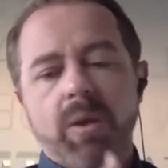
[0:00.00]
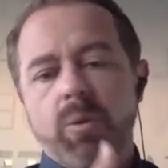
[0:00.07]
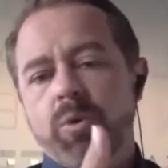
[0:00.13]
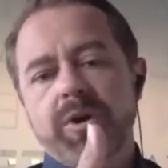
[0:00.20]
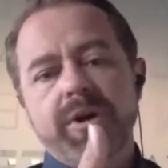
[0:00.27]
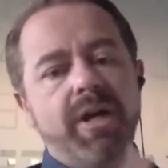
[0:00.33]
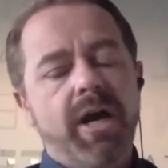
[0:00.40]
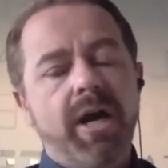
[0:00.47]

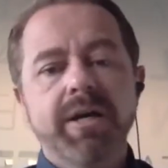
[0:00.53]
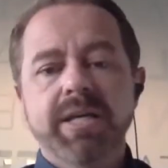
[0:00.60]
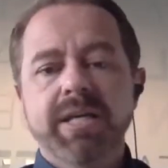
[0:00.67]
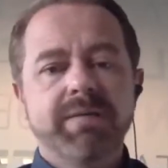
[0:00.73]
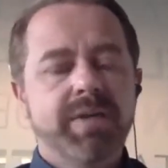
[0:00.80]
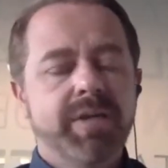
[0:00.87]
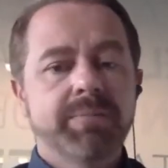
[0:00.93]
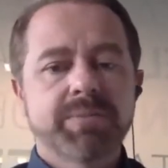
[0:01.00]
We're not
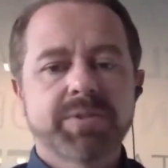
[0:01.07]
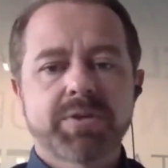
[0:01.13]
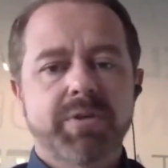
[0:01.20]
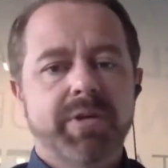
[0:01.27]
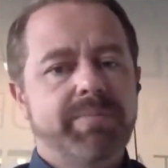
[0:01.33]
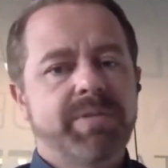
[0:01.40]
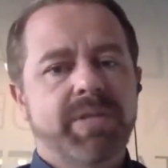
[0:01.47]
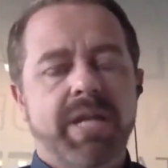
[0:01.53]
giving them
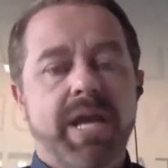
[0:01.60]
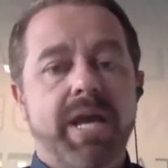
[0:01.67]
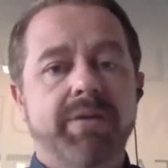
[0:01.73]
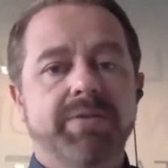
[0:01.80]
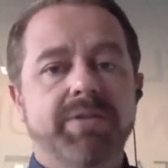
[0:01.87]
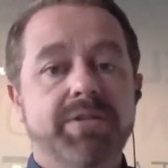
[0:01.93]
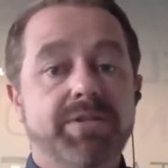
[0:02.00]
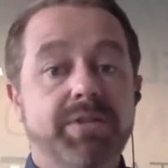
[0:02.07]
scripts on how to
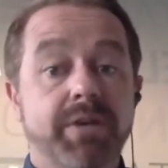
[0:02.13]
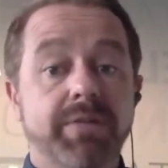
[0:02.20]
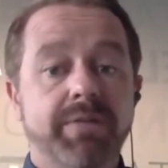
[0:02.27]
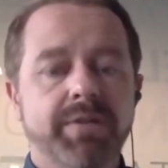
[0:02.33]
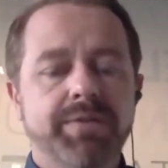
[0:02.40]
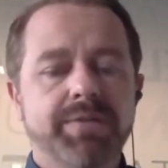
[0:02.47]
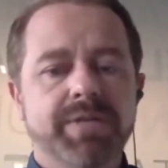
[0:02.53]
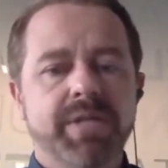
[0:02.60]
solve
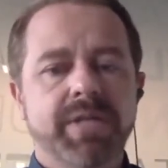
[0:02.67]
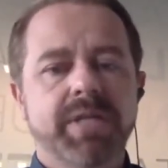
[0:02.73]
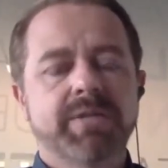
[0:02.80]
those things.